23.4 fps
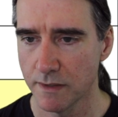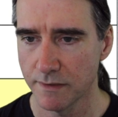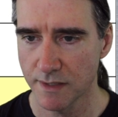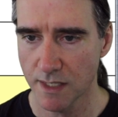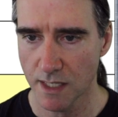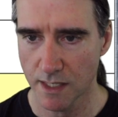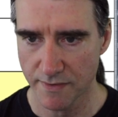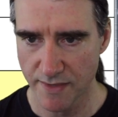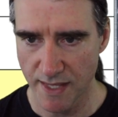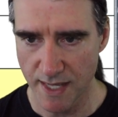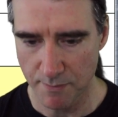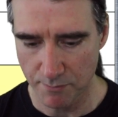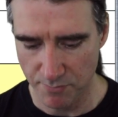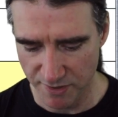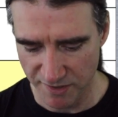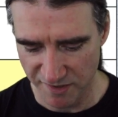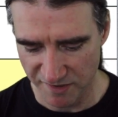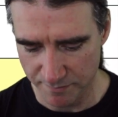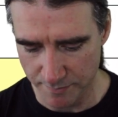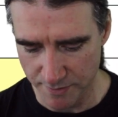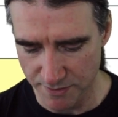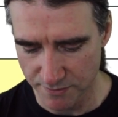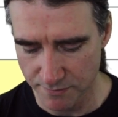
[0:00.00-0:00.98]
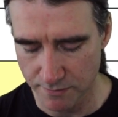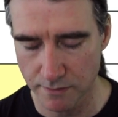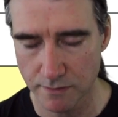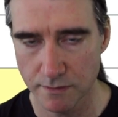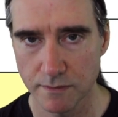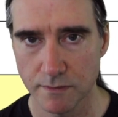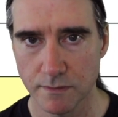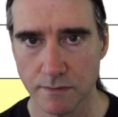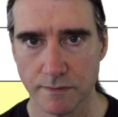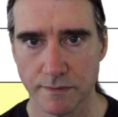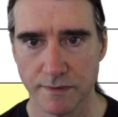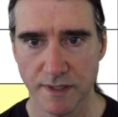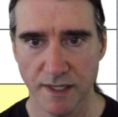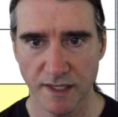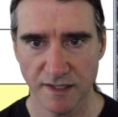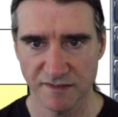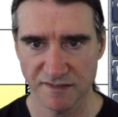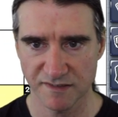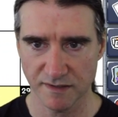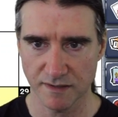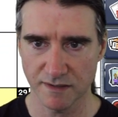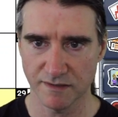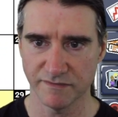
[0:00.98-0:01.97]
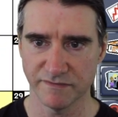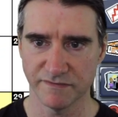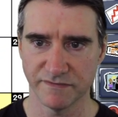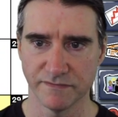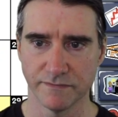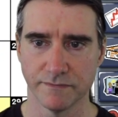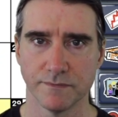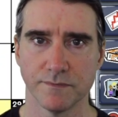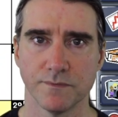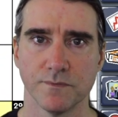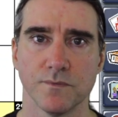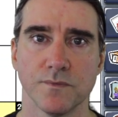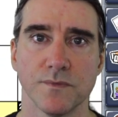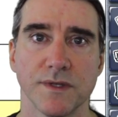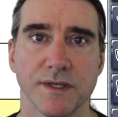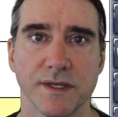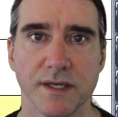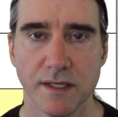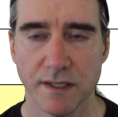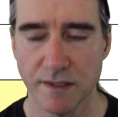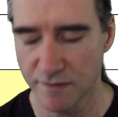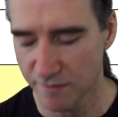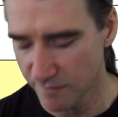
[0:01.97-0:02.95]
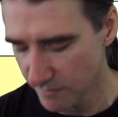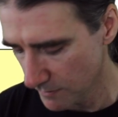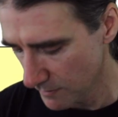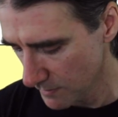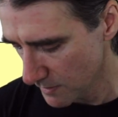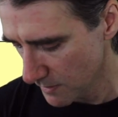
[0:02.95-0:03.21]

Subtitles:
Now that brings me to the next set of keys.